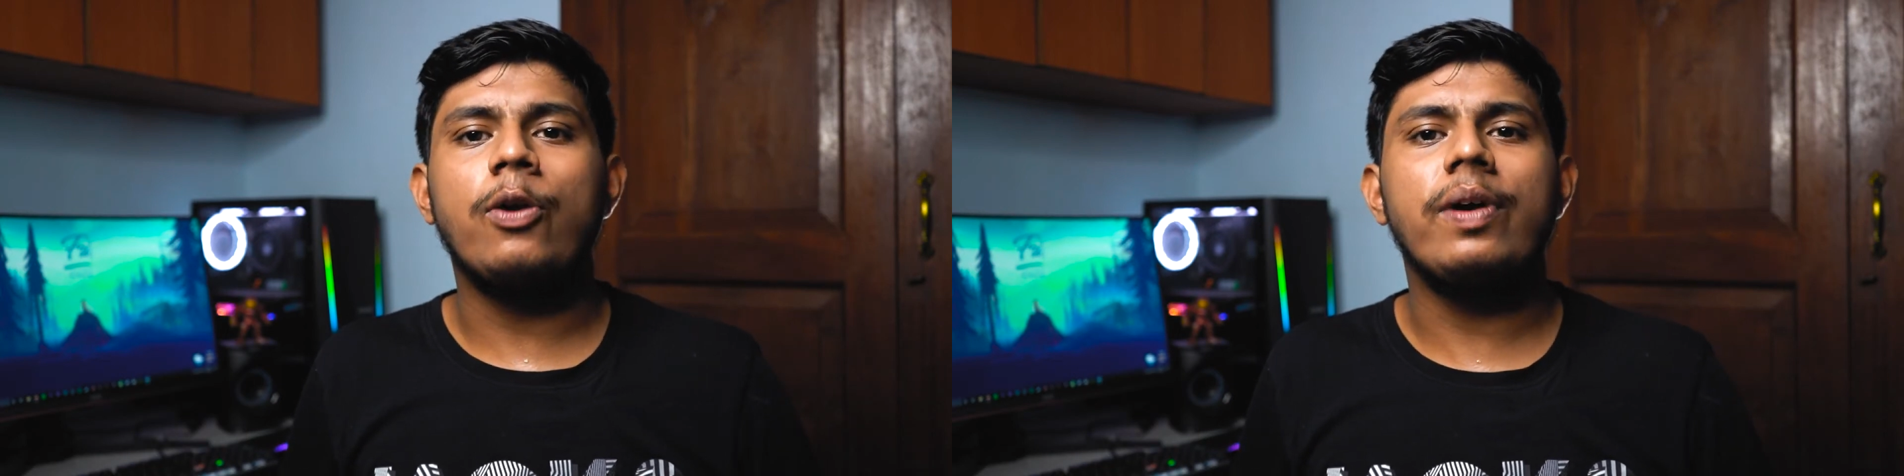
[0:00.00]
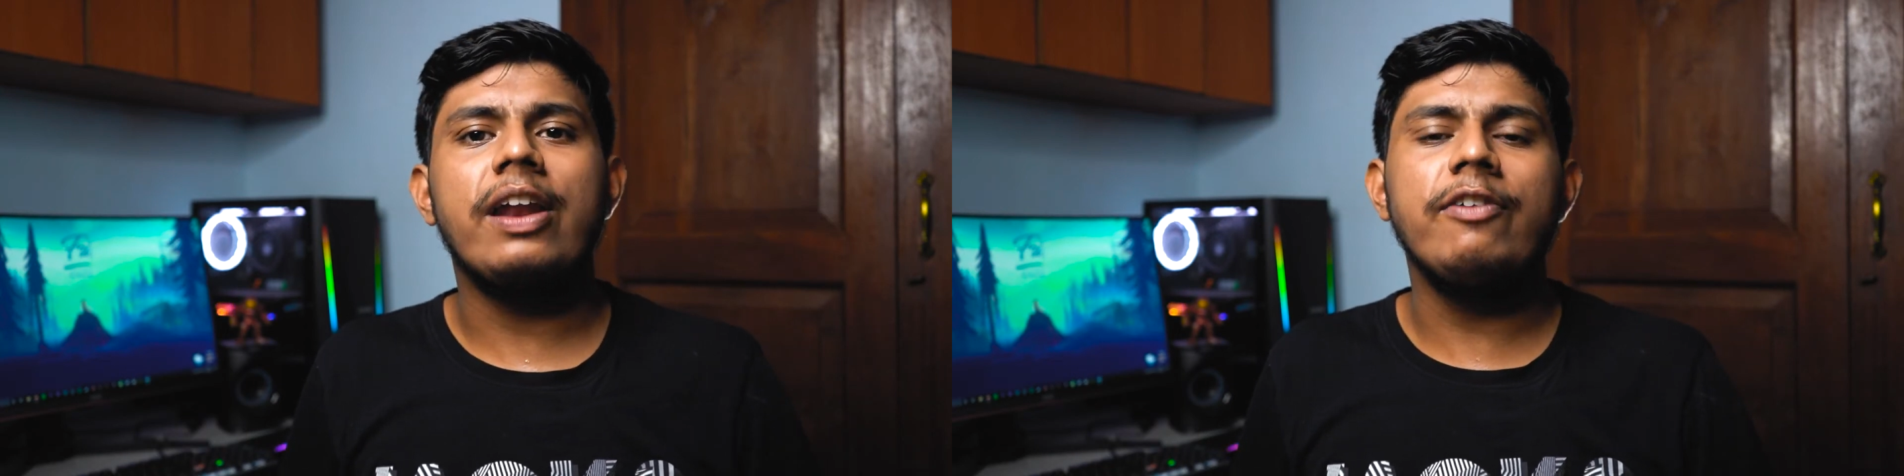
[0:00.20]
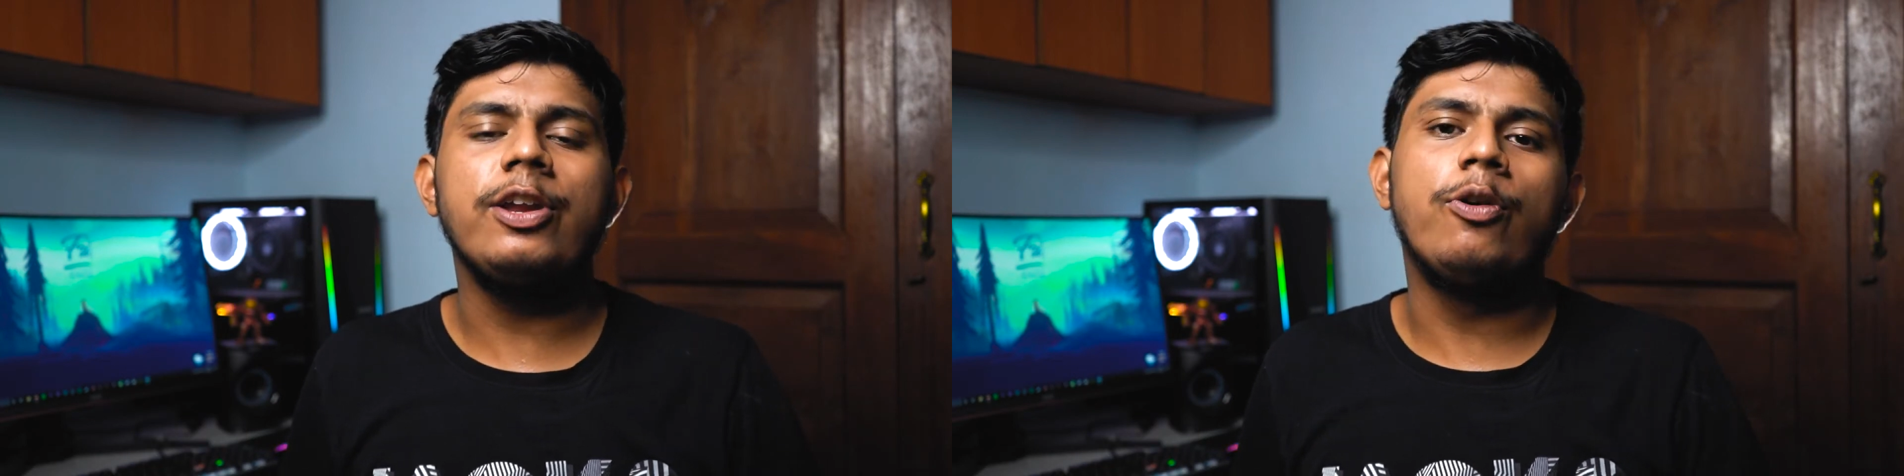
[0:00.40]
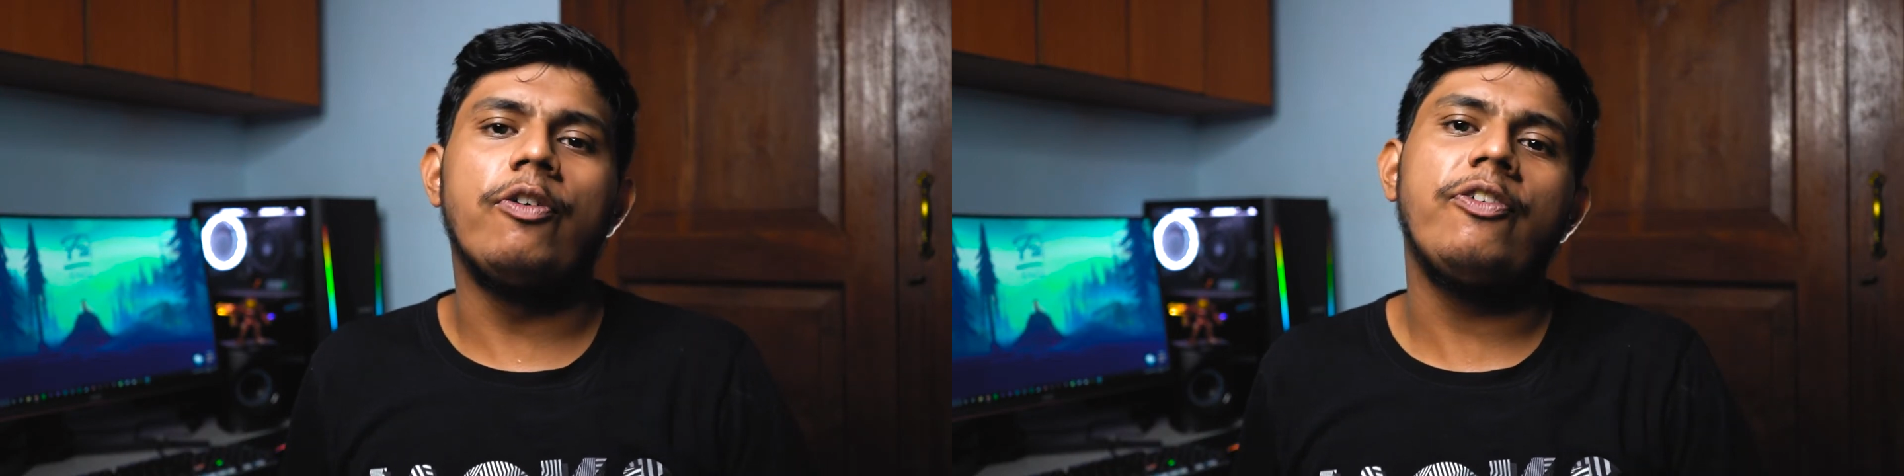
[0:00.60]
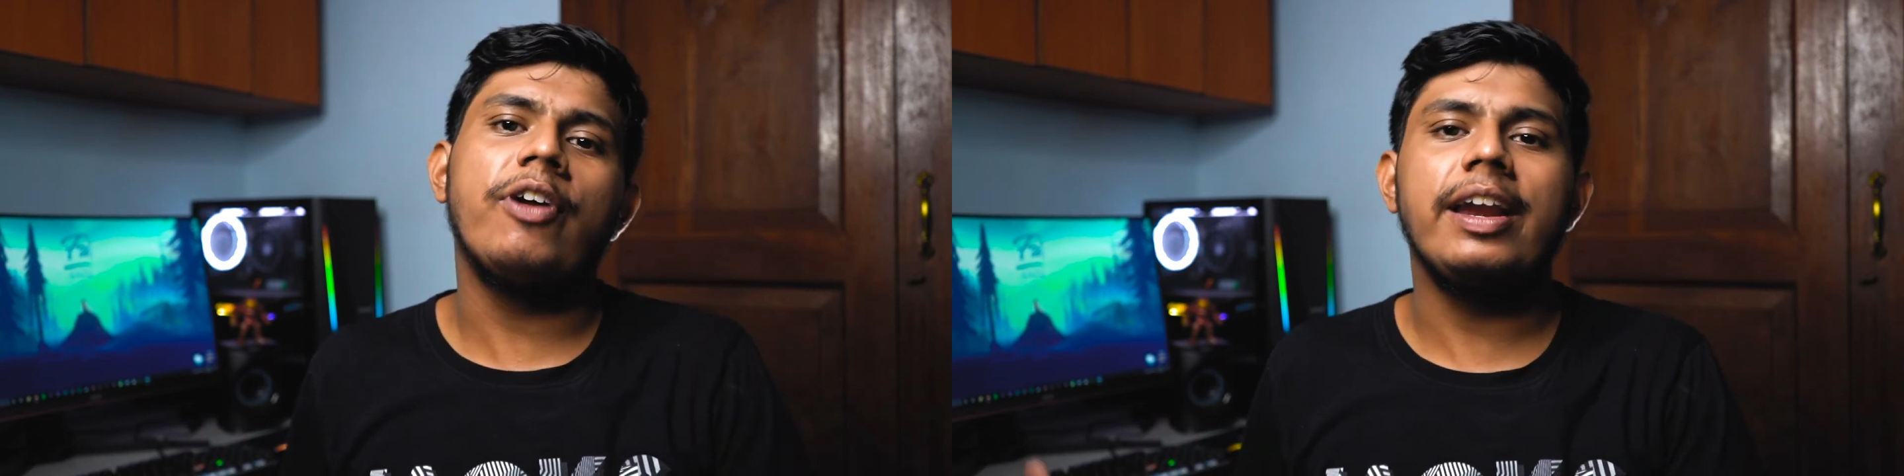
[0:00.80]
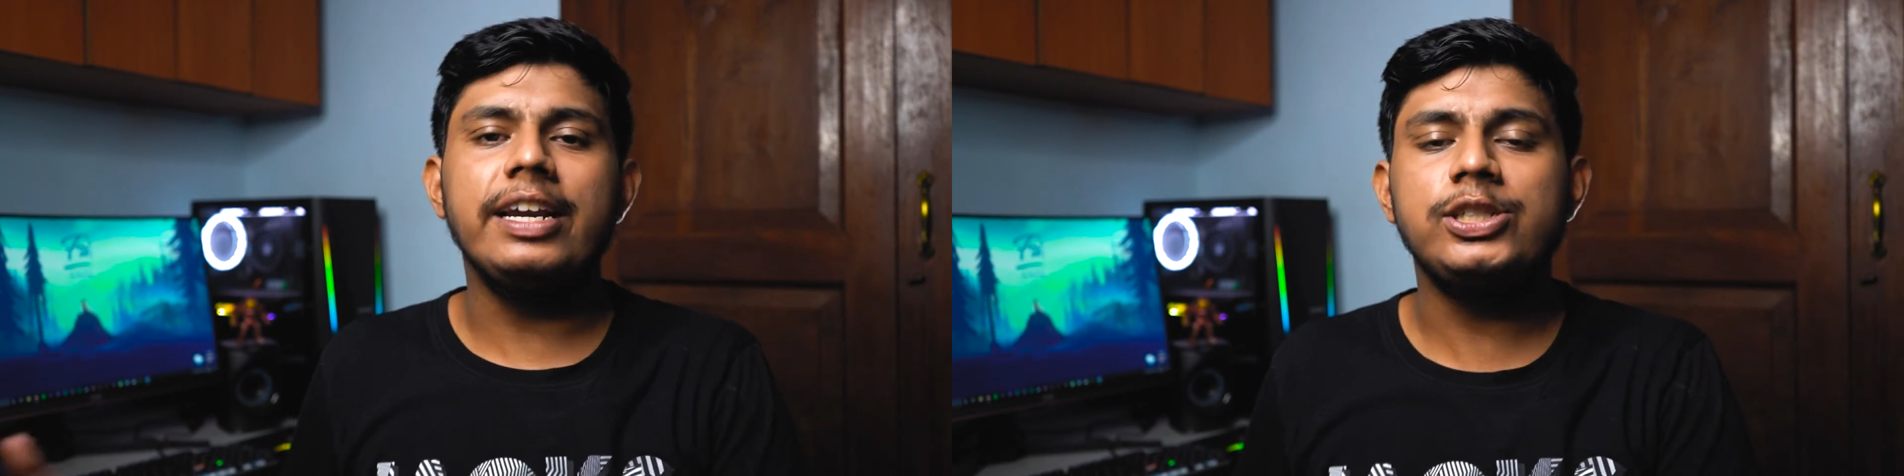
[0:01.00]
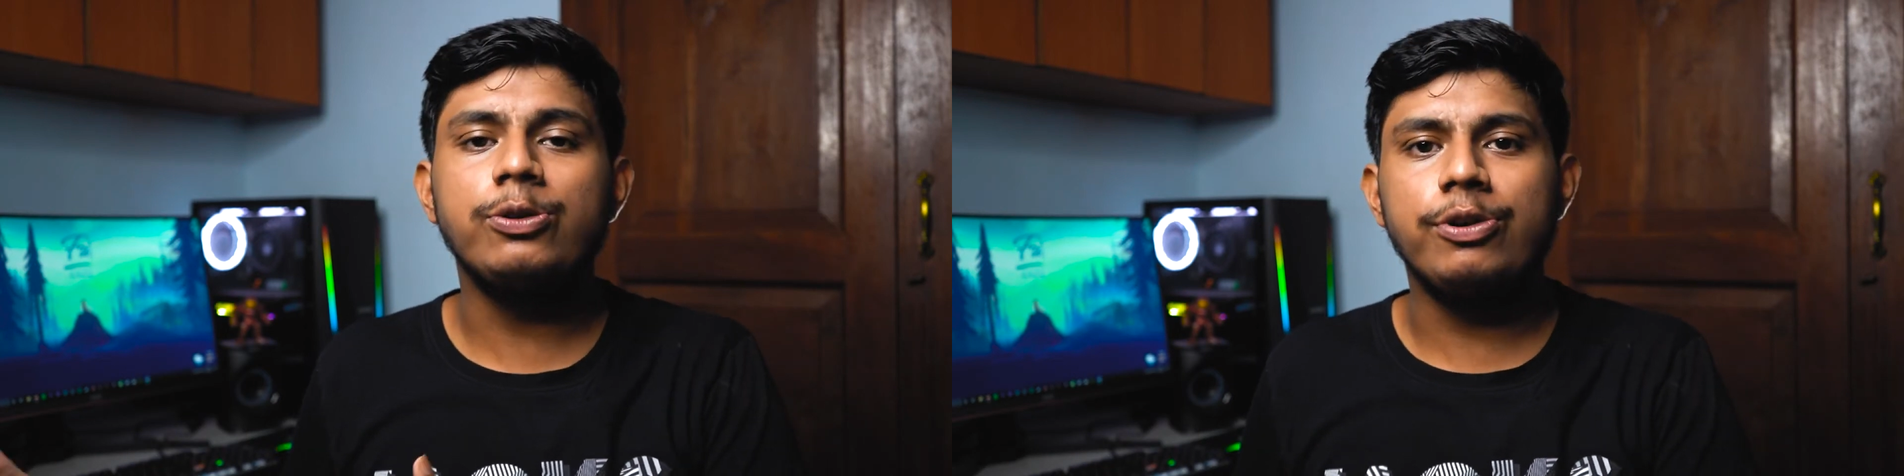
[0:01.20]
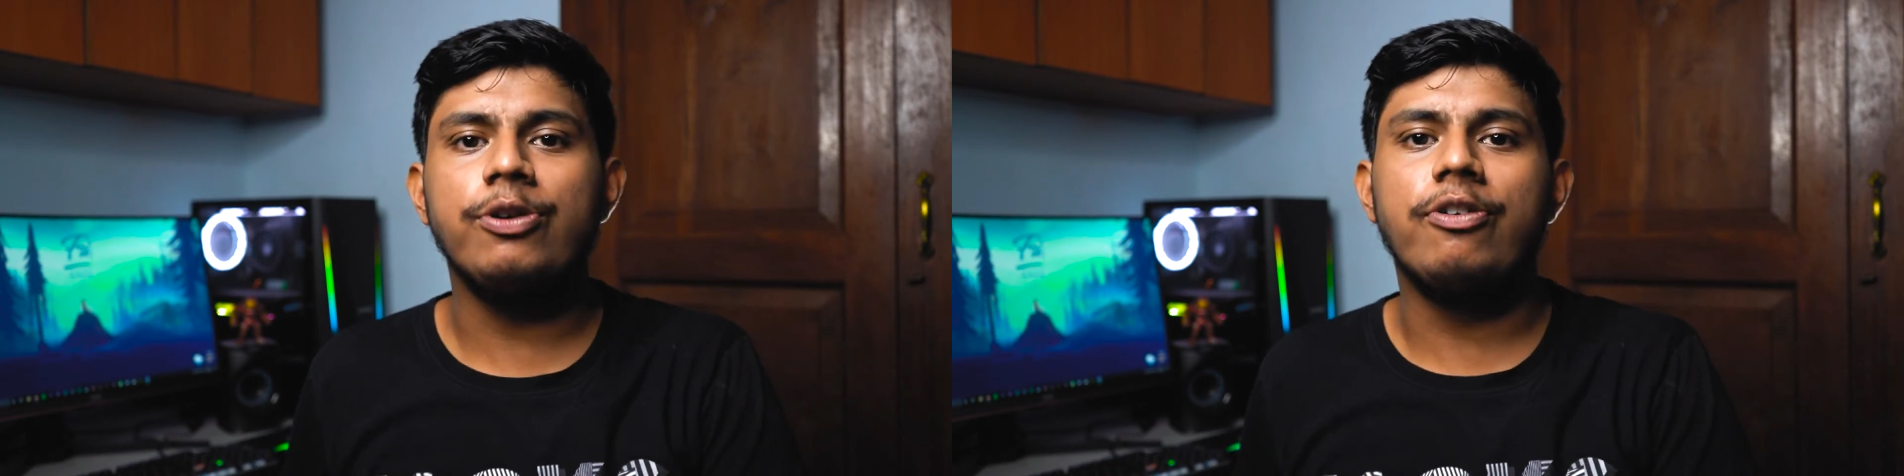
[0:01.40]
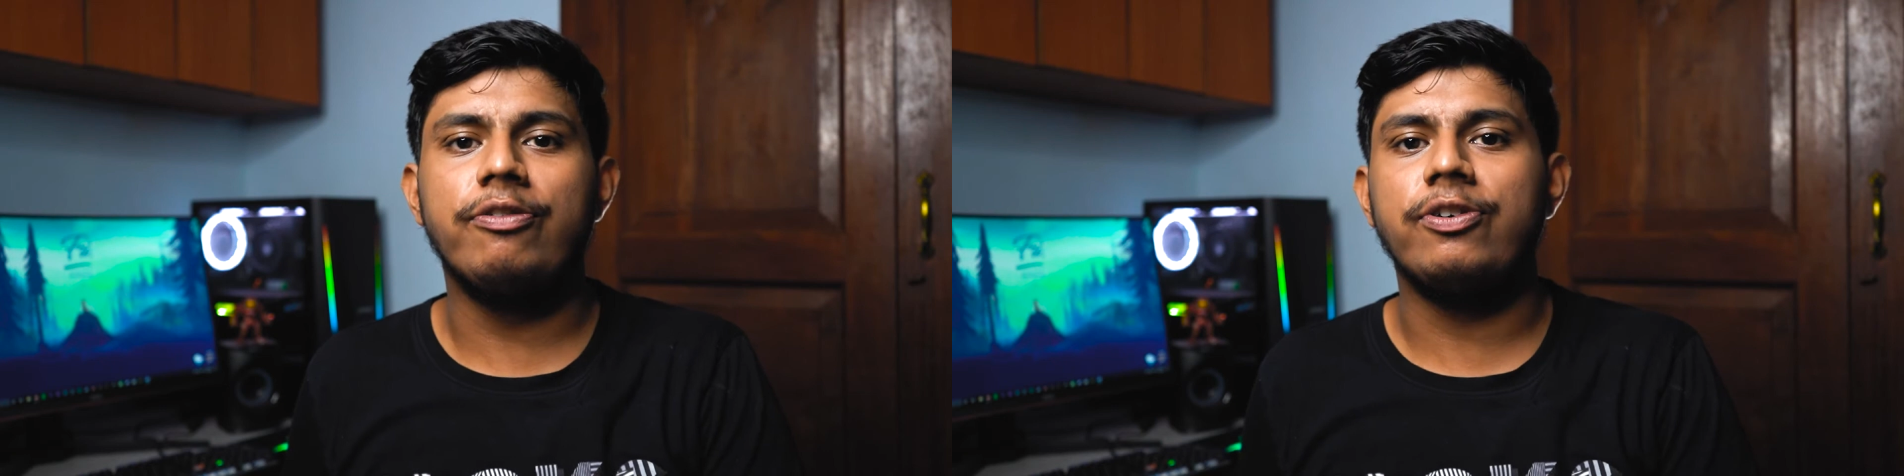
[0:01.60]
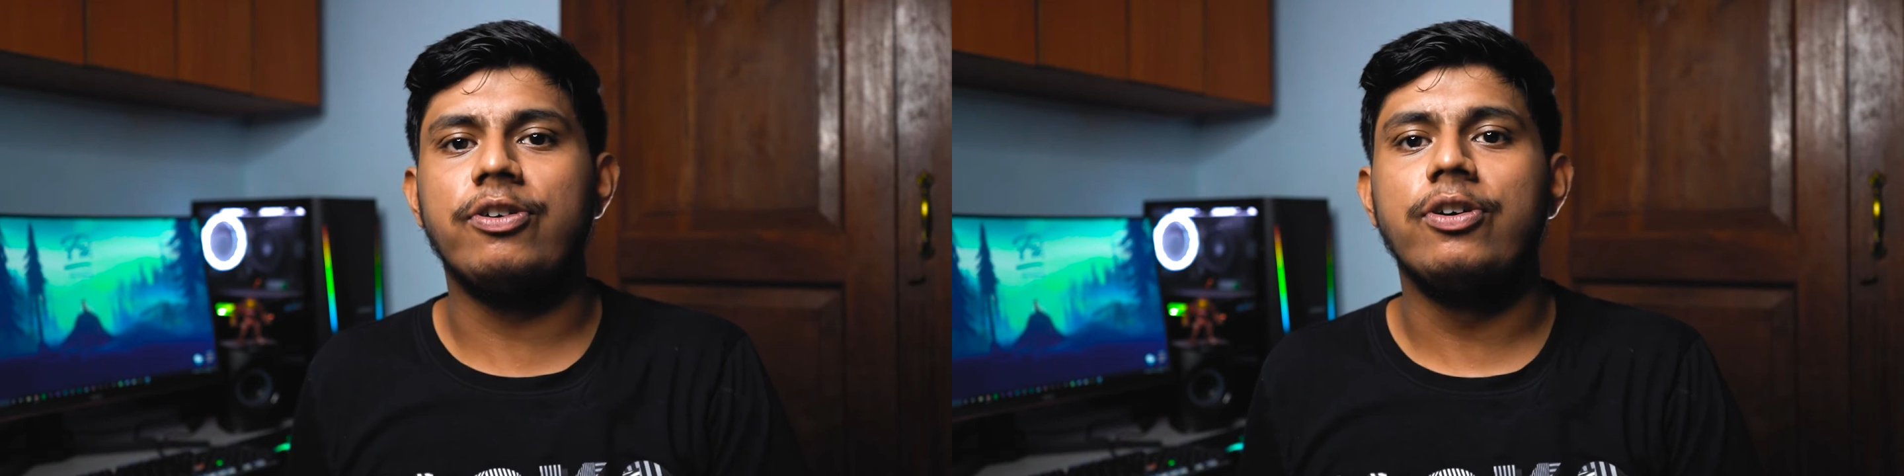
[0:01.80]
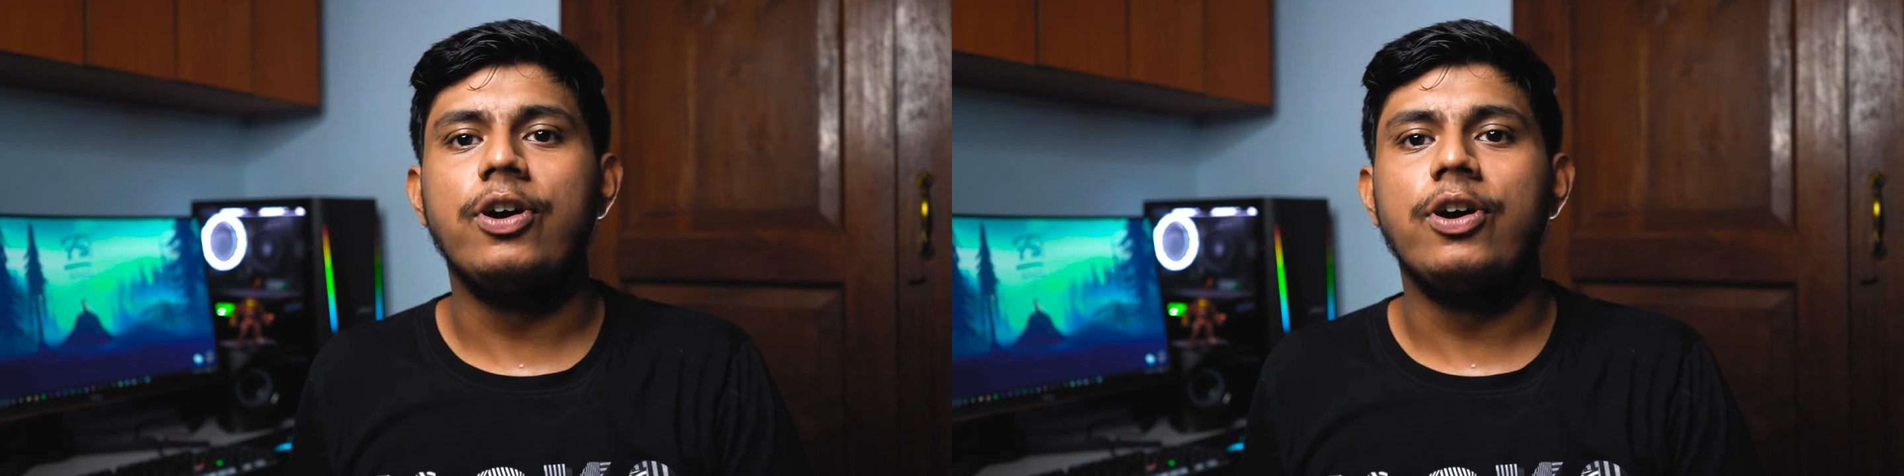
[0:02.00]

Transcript: wherever you go for any shoot you go for.